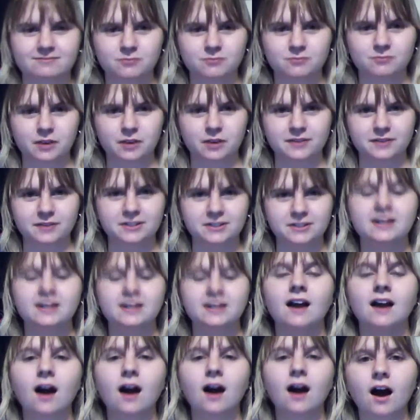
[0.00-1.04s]
whatever.
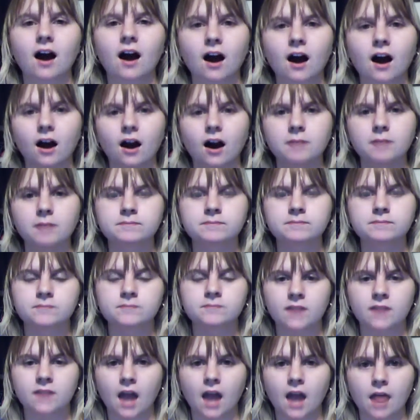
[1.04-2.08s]
Um,
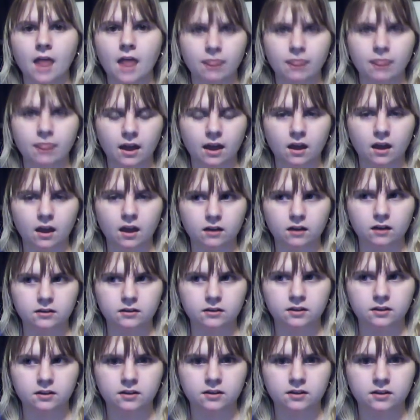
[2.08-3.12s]
and
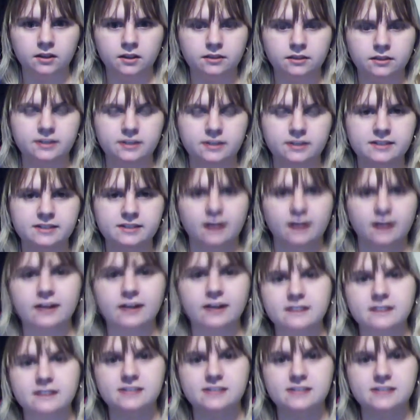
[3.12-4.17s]
then this Saturday
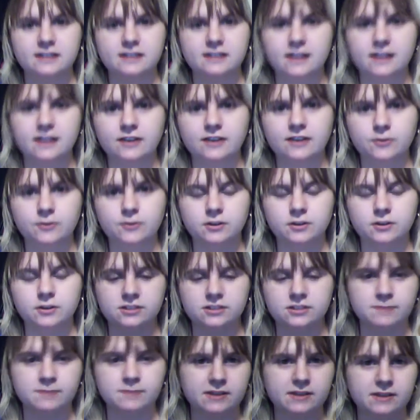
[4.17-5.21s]
and Sunday
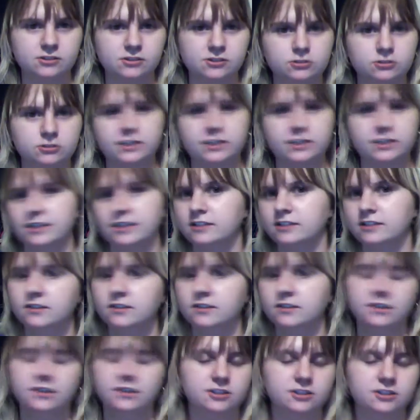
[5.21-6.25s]
was basically
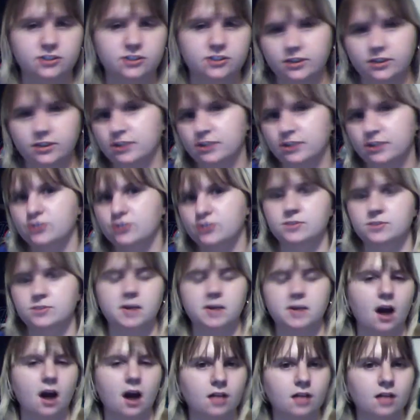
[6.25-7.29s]
starting to do some
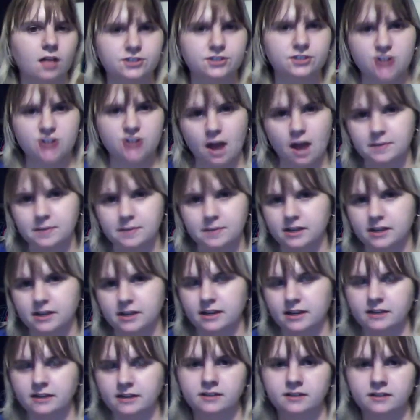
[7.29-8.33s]
college
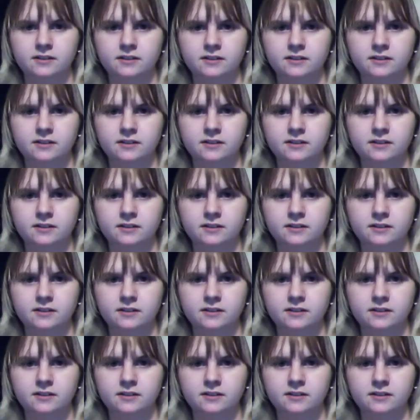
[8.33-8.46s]
shopping